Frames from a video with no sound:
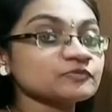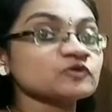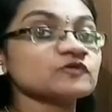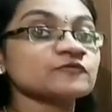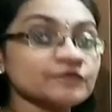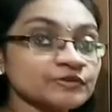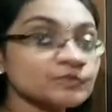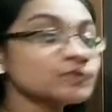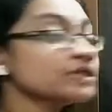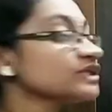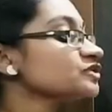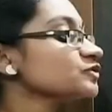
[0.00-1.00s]
of
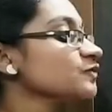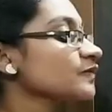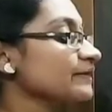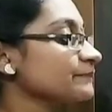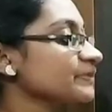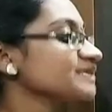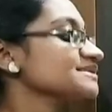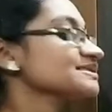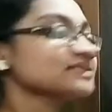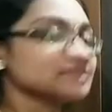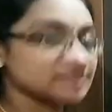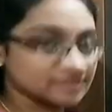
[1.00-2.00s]
unit to
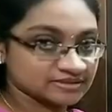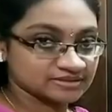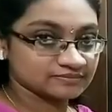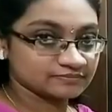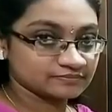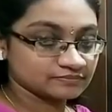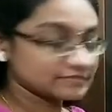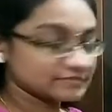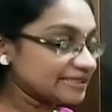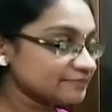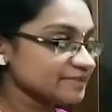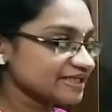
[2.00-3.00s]
represent this.
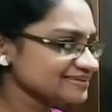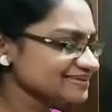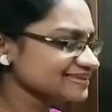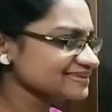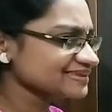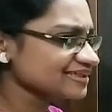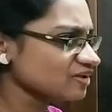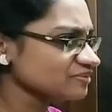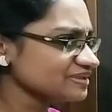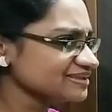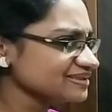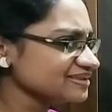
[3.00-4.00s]
That means this
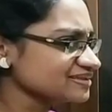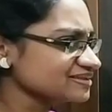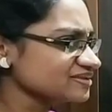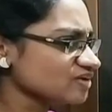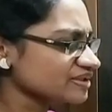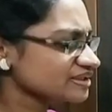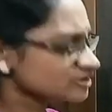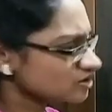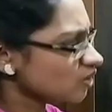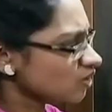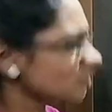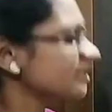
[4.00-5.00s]
kilometer is not at
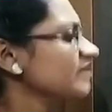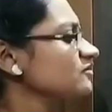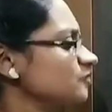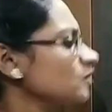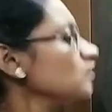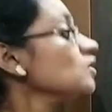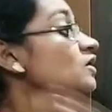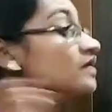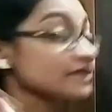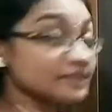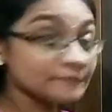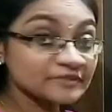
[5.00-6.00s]
all okay for
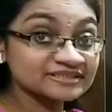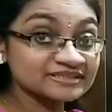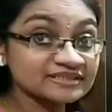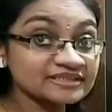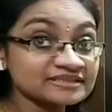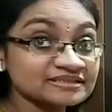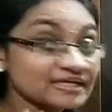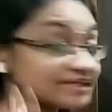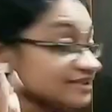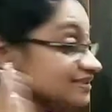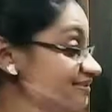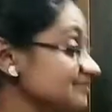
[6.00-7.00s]
representing the
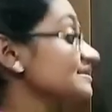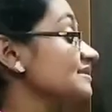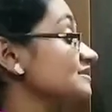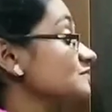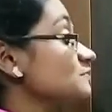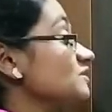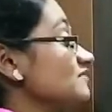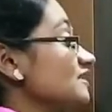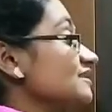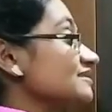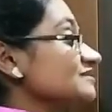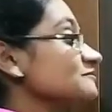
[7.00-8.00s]
distance
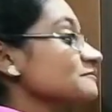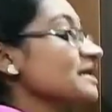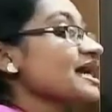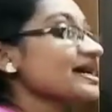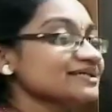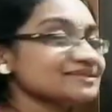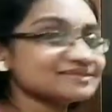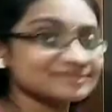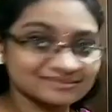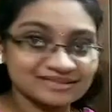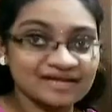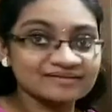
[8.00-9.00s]
between these planets,
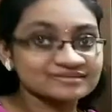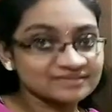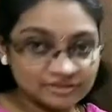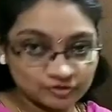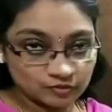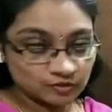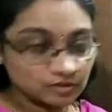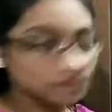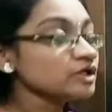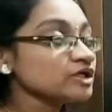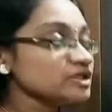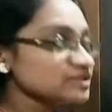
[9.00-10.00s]
stars and all.
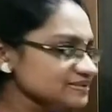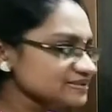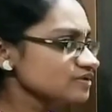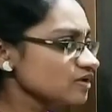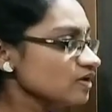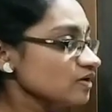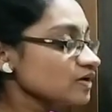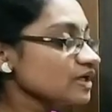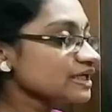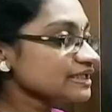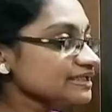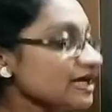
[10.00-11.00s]
So,
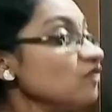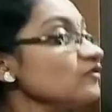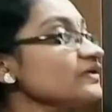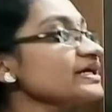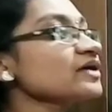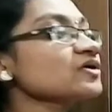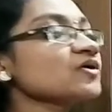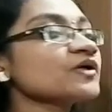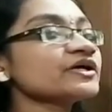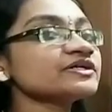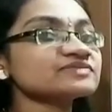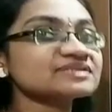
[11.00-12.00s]
now we are
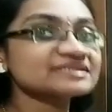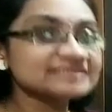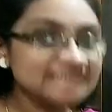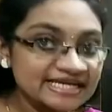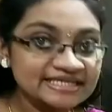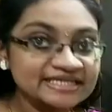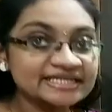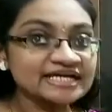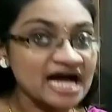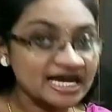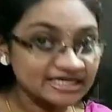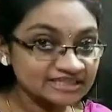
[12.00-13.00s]
going to study
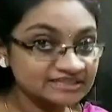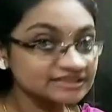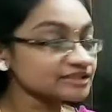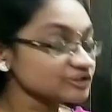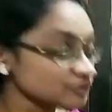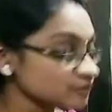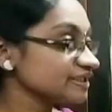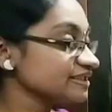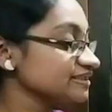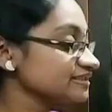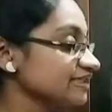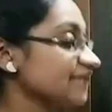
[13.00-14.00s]
another
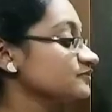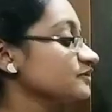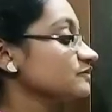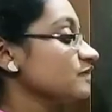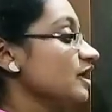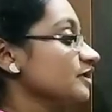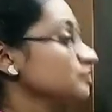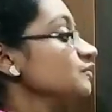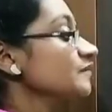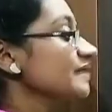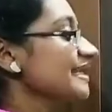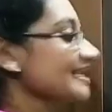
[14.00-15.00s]
unit that we want
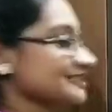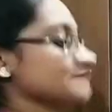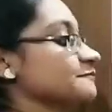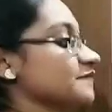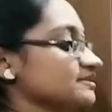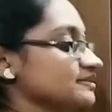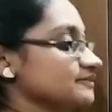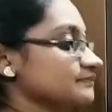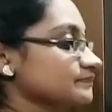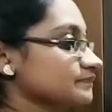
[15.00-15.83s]
to express.